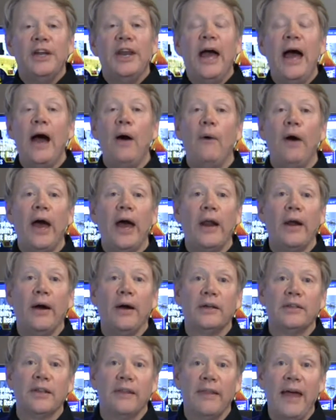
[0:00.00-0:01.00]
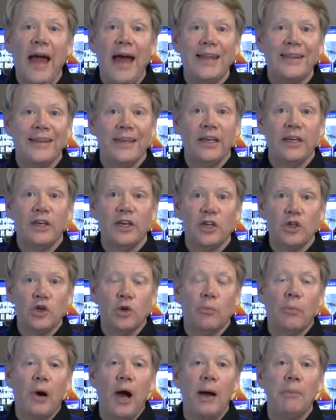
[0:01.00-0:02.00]
Now, add on to that the
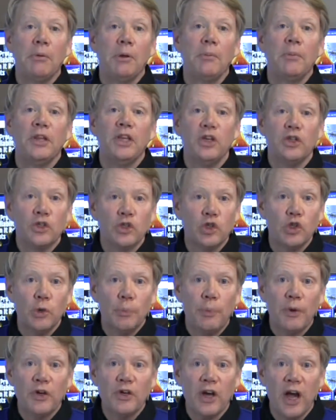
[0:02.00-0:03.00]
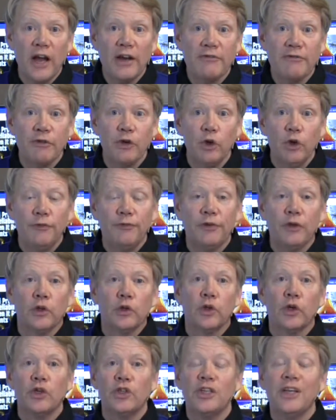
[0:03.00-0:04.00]
additional problem of these super tight fuel
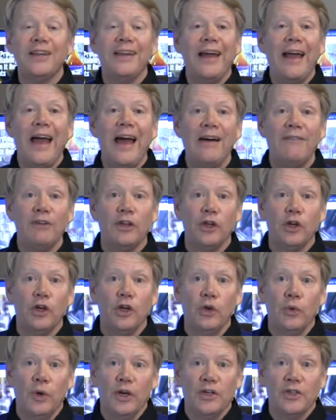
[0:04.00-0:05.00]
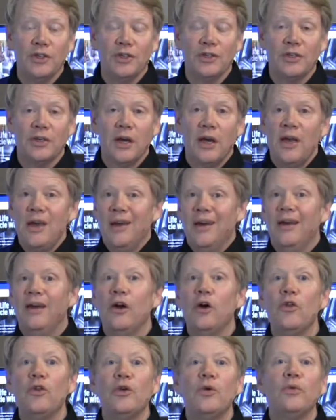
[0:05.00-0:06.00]
filters that they have in the new engines. And
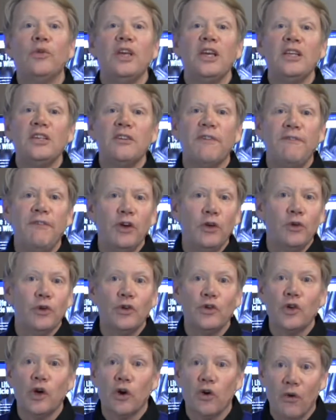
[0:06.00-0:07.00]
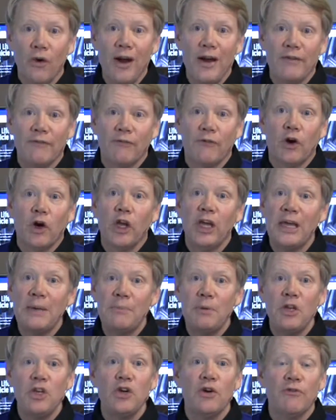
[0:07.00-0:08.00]
although these filters are great for
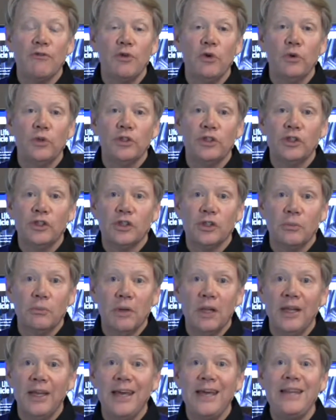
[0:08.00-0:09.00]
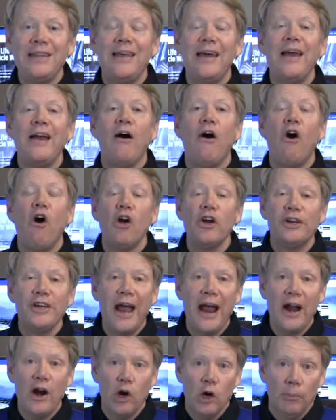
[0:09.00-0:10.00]
keeping your fuel system clean, they are
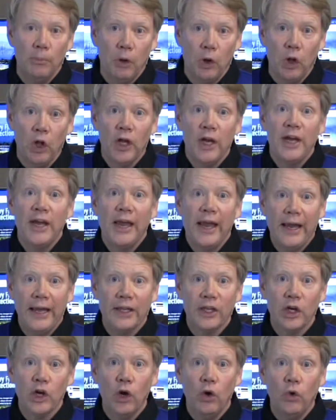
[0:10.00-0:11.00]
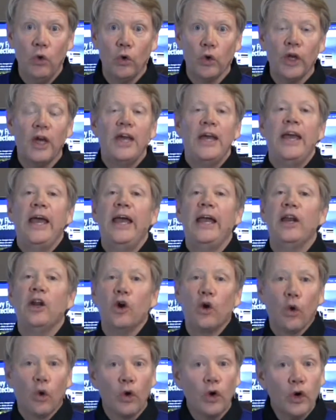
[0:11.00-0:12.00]
terrible in the cold. And
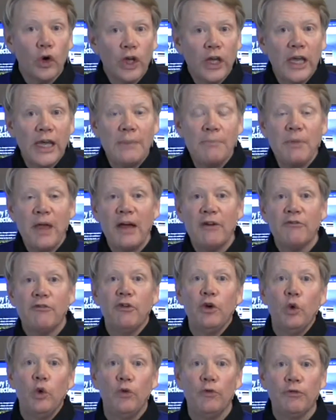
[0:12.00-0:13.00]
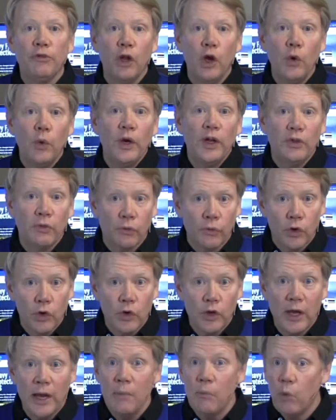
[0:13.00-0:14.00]
in order to keep that fuel flowing
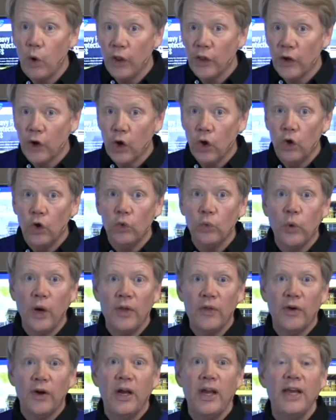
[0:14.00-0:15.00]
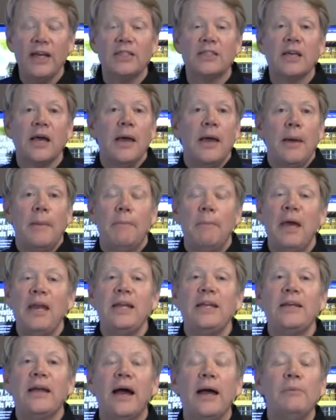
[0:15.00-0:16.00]
through them when the cold weather hits,
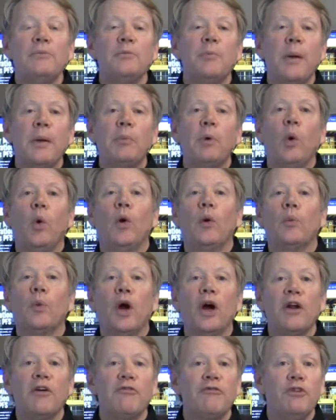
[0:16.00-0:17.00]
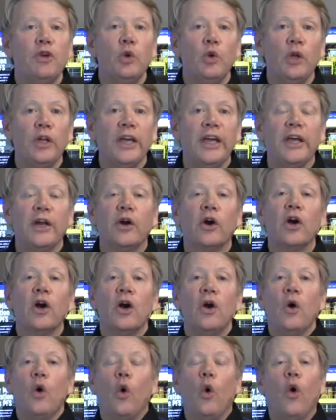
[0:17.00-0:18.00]
many times people will run a fuel heater
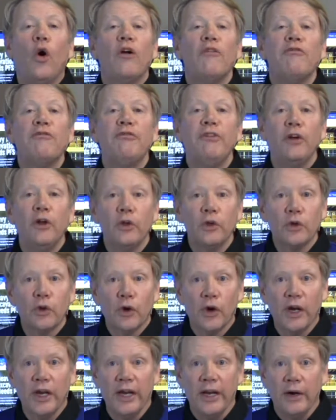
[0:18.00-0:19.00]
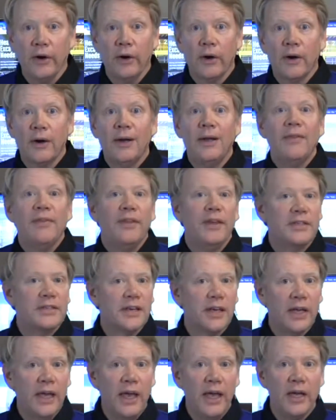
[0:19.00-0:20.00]
or a filter heater. This
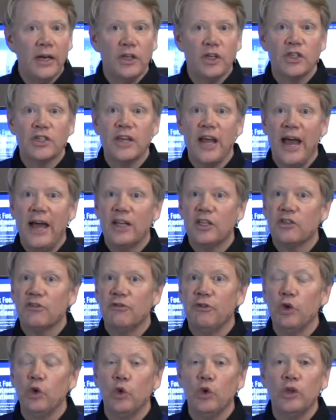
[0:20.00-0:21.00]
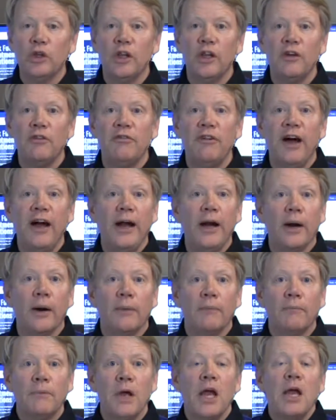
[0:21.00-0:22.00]
again just adds fuel to the fire.
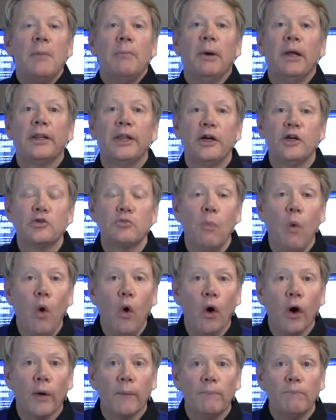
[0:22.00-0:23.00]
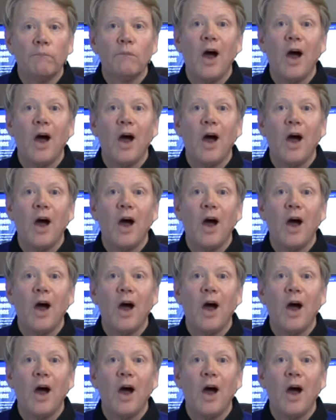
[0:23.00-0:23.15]
But there's more.